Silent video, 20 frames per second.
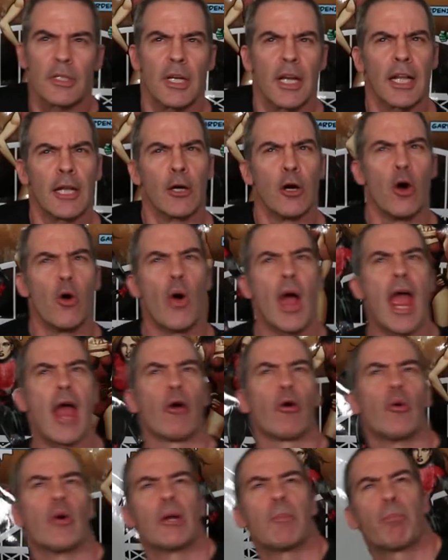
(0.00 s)
Hello,
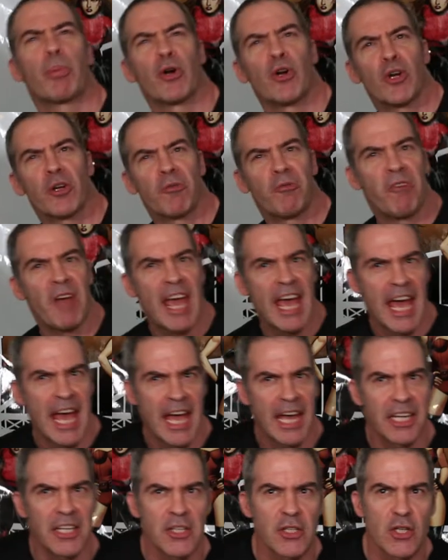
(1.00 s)
Heroineburgh
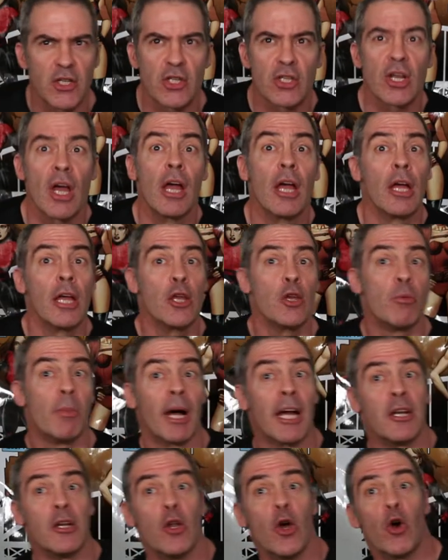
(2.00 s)
fans! You
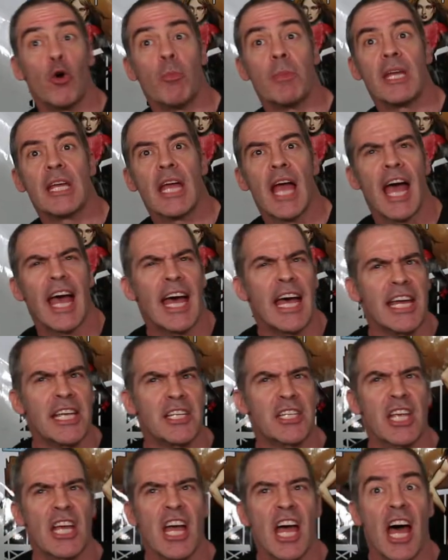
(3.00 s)
might know me
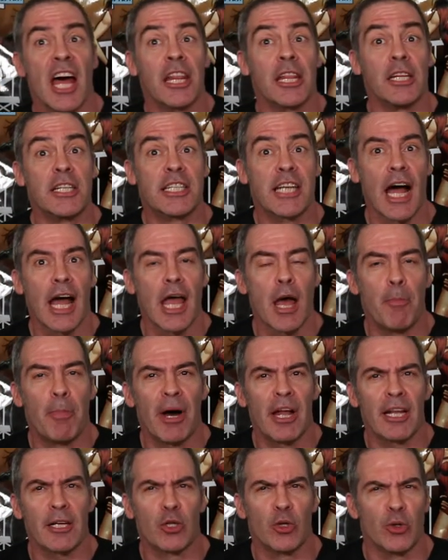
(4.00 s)
as the
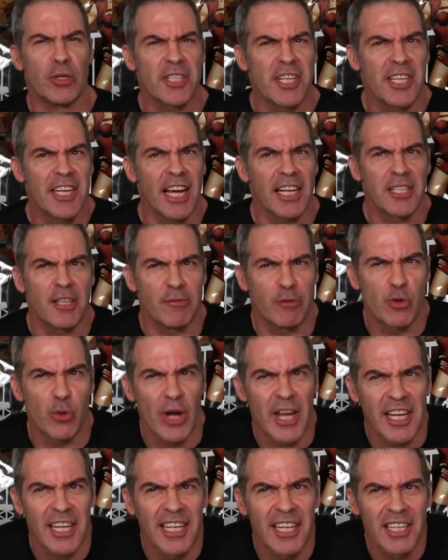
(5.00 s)
Diabolical Detective
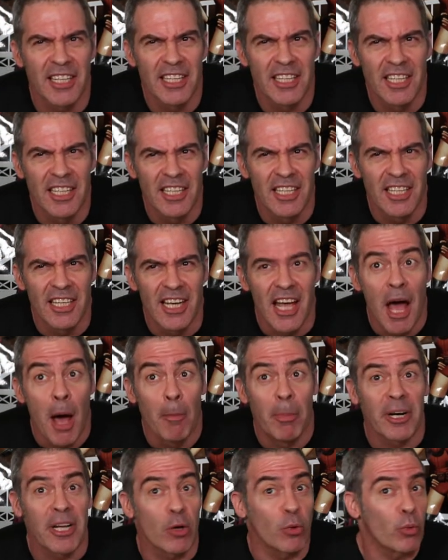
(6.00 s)
Drake.
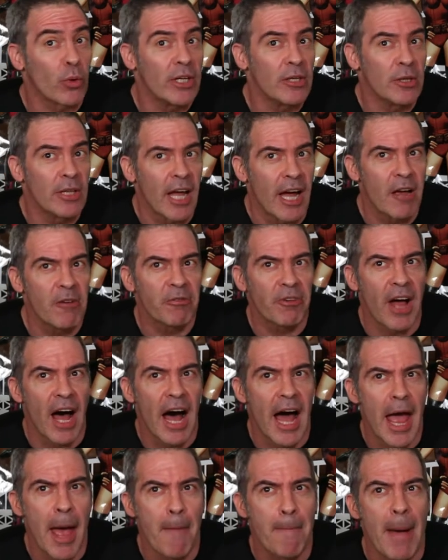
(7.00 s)
But in real life,
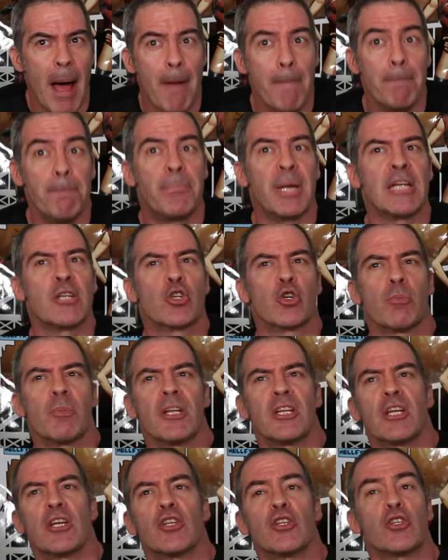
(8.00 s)
I am
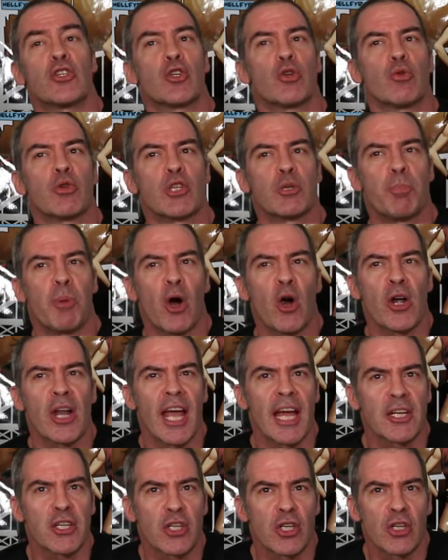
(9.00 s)
Benjamin Zeus
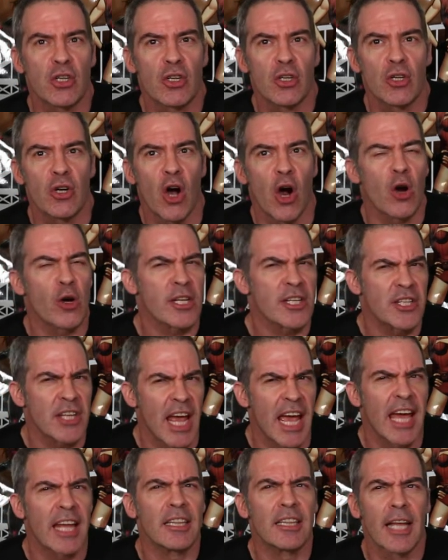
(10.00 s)
Barnett, artist
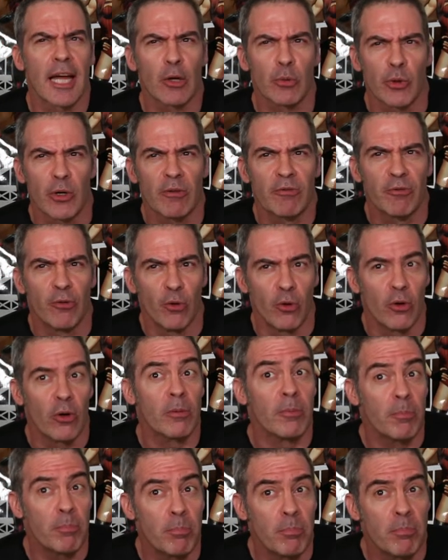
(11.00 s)
and letterer
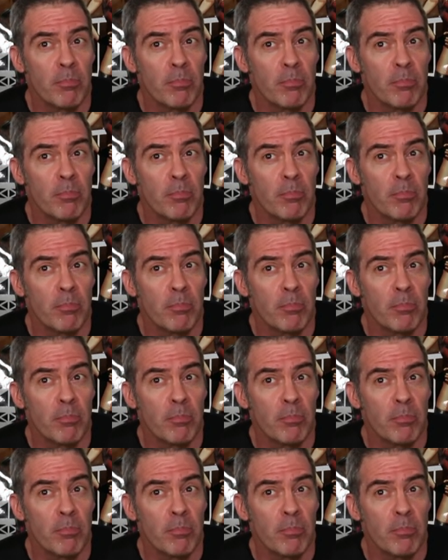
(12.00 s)
for